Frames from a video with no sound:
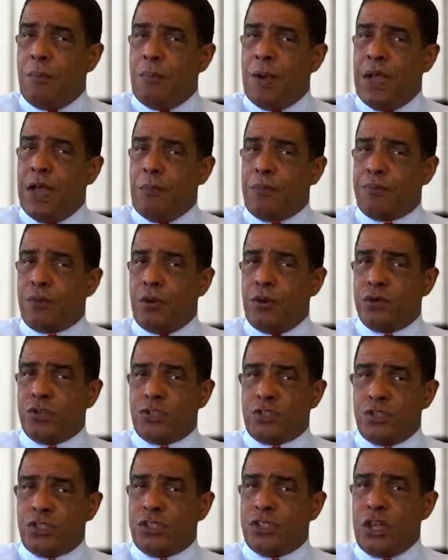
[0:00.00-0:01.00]
My
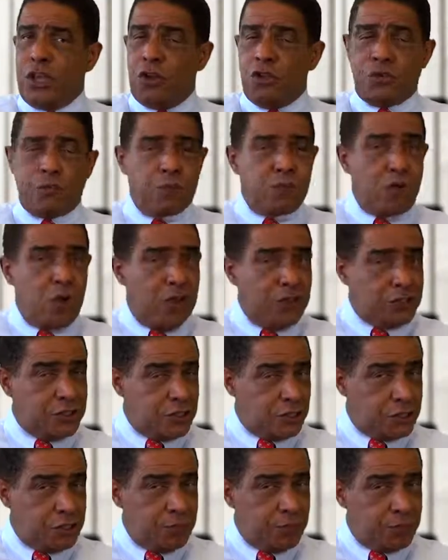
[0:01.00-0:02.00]
approach to sales
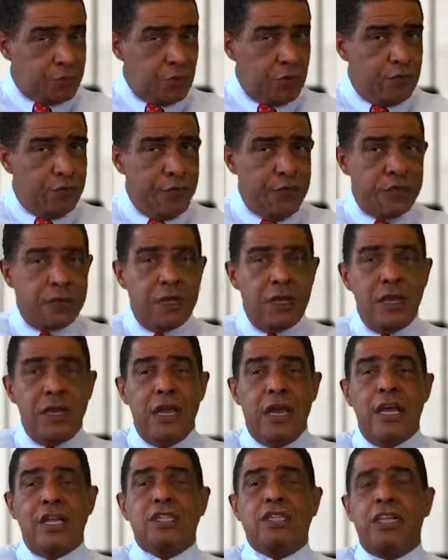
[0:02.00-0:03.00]
process improvement
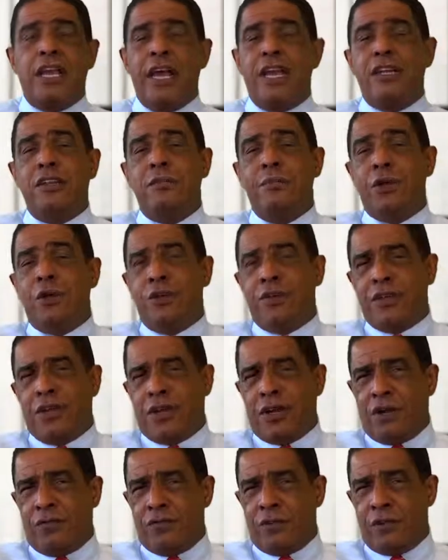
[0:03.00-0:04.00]
has landed me on the
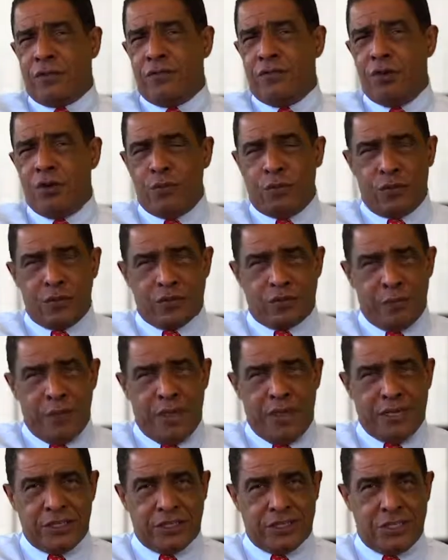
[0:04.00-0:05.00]
cover of numerous
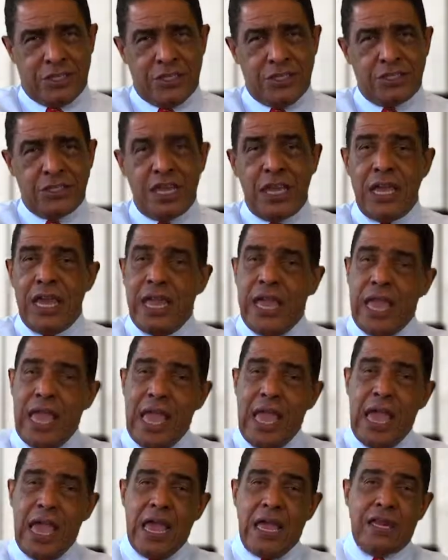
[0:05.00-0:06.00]
magazines
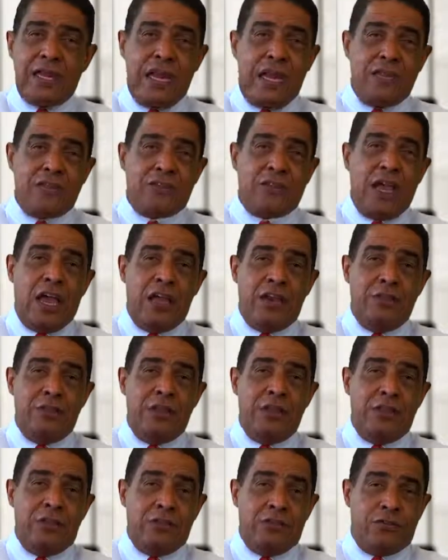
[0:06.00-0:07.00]
and has gotten
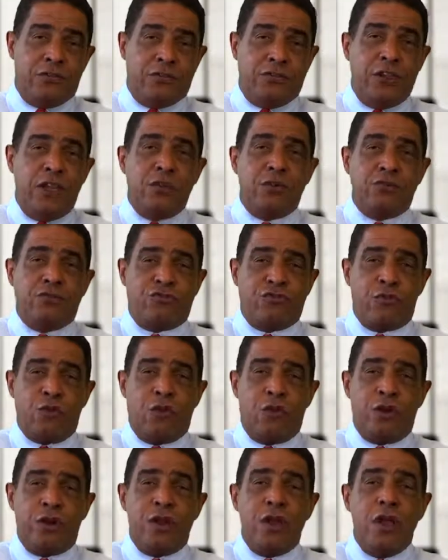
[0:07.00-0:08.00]
me the distinguished
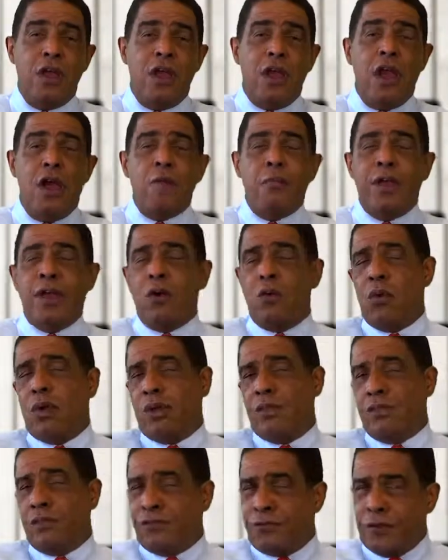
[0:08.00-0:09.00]
award of being
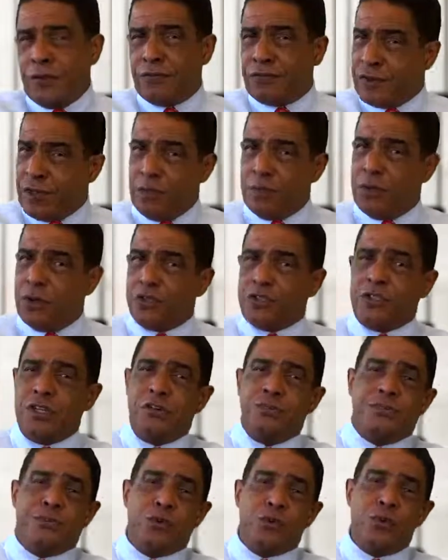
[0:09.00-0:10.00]
one of the 50 most
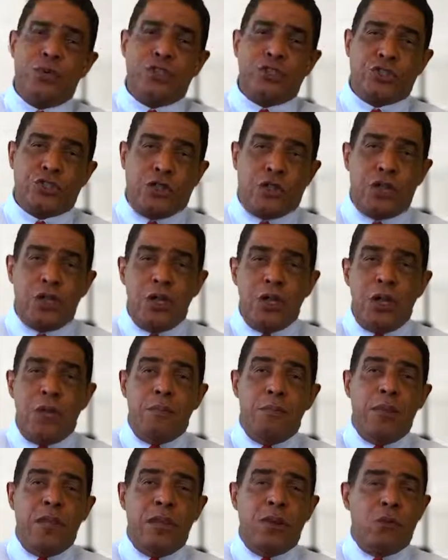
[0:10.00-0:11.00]
influential
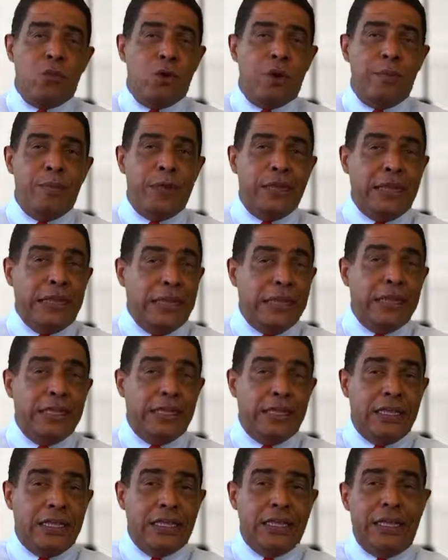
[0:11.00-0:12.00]
men and women
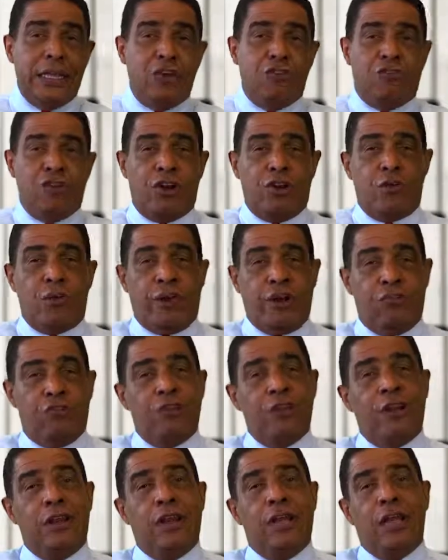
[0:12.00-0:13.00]
in the lead
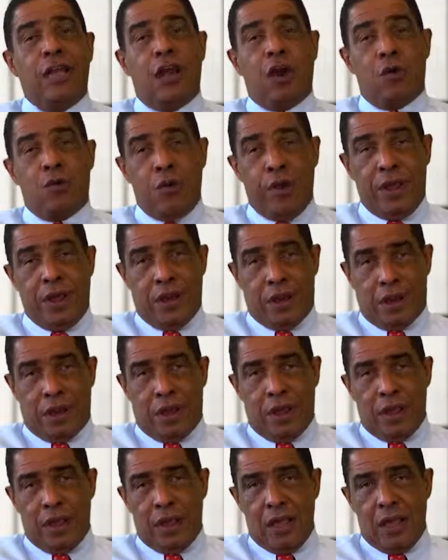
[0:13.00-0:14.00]
generation arena.